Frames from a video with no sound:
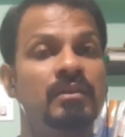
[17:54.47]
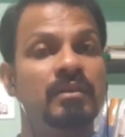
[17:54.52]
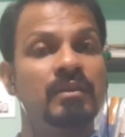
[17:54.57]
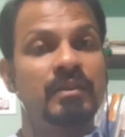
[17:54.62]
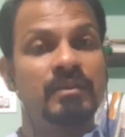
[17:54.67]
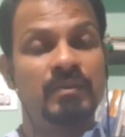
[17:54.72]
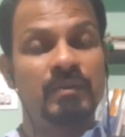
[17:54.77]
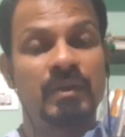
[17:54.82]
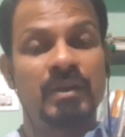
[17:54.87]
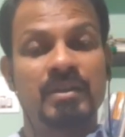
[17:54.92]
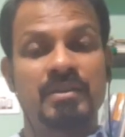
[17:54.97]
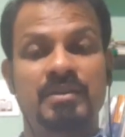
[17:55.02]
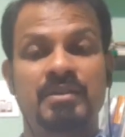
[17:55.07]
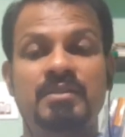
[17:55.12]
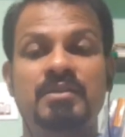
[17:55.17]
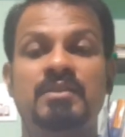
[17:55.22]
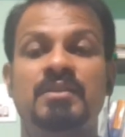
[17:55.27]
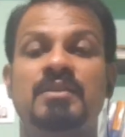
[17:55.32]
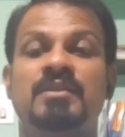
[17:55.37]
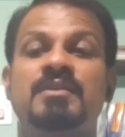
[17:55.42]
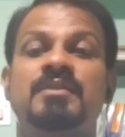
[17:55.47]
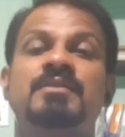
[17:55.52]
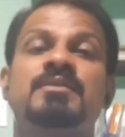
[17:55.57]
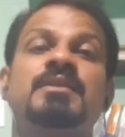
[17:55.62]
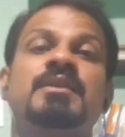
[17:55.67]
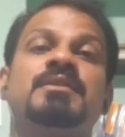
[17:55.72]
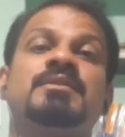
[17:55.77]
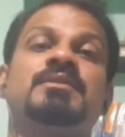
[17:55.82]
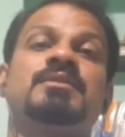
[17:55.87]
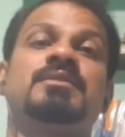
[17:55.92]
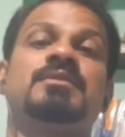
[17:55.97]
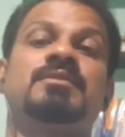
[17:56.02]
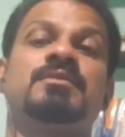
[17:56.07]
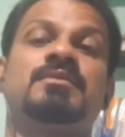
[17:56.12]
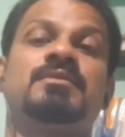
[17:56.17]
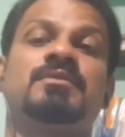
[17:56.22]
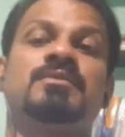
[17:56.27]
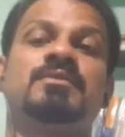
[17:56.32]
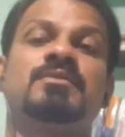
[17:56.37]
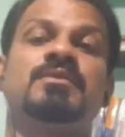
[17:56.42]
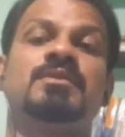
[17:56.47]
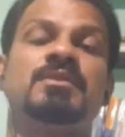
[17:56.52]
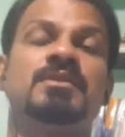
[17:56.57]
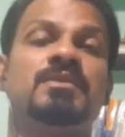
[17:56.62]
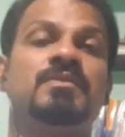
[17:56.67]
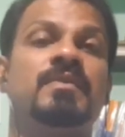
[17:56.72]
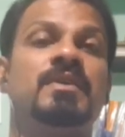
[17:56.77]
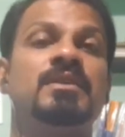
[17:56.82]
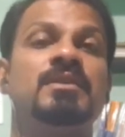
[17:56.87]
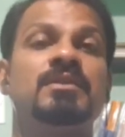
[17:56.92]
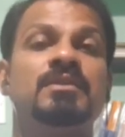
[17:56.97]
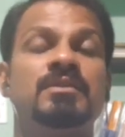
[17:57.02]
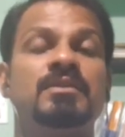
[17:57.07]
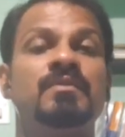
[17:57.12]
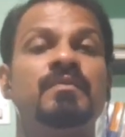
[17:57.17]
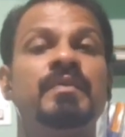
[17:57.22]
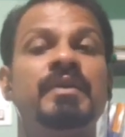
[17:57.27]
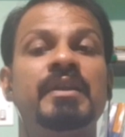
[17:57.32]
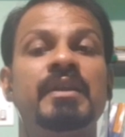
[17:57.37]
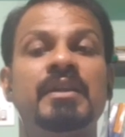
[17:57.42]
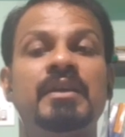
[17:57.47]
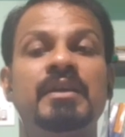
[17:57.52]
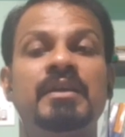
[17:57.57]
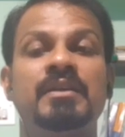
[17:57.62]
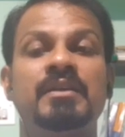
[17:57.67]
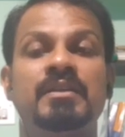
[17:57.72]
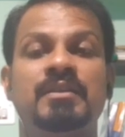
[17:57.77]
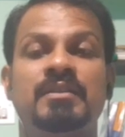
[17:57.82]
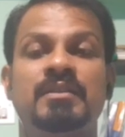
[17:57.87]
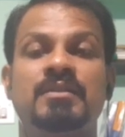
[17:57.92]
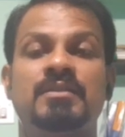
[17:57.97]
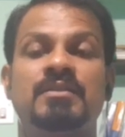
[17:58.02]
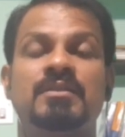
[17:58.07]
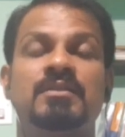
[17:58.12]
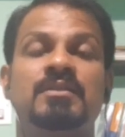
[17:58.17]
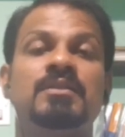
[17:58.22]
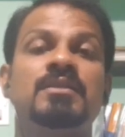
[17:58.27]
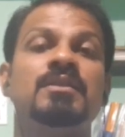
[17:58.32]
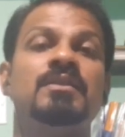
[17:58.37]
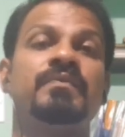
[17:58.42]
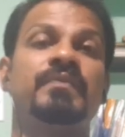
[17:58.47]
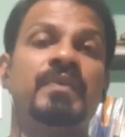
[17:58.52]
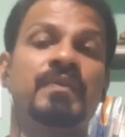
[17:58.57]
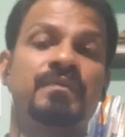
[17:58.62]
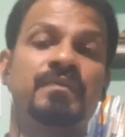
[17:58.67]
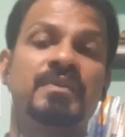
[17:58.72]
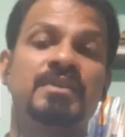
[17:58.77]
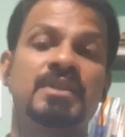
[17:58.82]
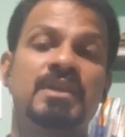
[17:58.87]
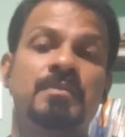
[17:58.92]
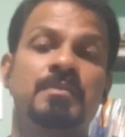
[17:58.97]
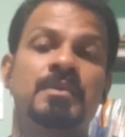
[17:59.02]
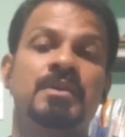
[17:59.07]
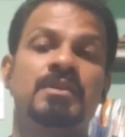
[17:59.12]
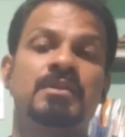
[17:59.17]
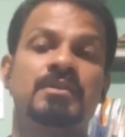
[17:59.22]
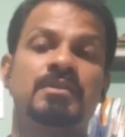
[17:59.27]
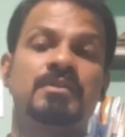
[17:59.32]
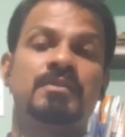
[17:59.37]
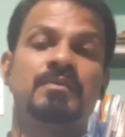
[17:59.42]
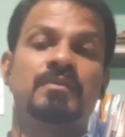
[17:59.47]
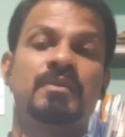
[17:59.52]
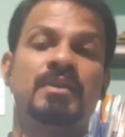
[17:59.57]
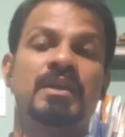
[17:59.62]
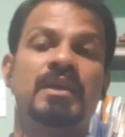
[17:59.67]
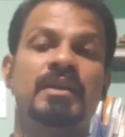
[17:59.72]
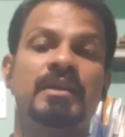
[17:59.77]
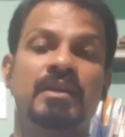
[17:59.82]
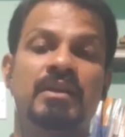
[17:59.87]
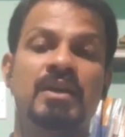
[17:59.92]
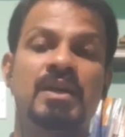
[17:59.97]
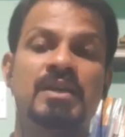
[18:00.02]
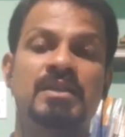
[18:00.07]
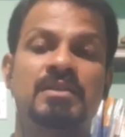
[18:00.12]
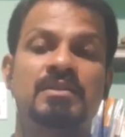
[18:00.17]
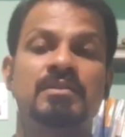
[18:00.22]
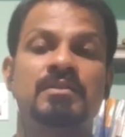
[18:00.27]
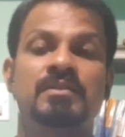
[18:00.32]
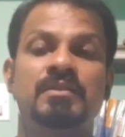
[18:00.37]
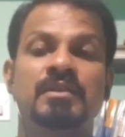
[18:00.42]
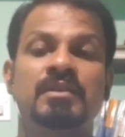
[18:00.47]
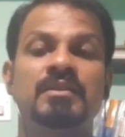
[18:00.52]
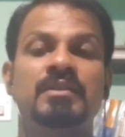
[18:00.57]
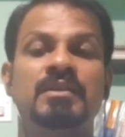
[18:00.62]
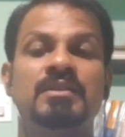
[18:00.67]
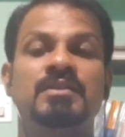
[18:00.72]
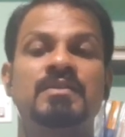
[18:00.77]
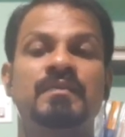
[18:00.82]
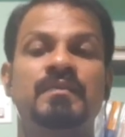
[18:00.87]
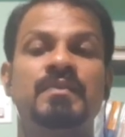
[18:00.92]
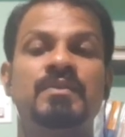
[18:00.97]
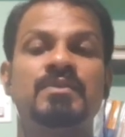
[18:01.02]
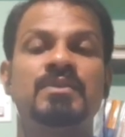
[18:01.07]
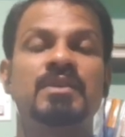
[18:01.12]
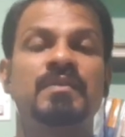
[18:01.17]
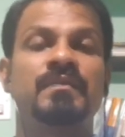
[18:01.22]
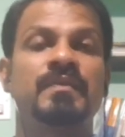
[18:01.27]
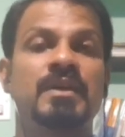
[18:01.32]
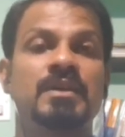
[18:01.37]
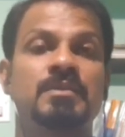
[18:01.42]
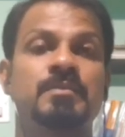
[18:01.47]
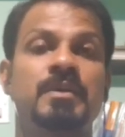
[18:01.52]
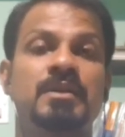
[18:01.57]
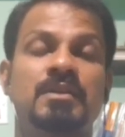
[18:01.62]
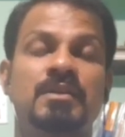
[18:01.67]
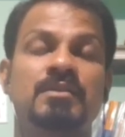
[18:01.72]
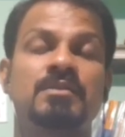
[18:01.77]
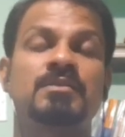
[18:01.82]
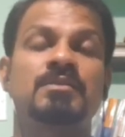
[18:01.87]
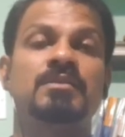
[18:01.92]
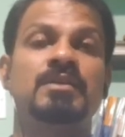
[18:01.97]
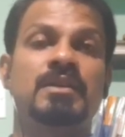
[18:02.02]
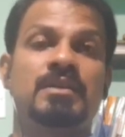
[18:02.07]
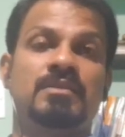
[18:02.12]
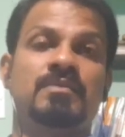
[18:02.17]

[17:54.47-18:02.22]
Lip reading: education sector. So this is what we learn in this 5th chapter. And last there is future perspectives. That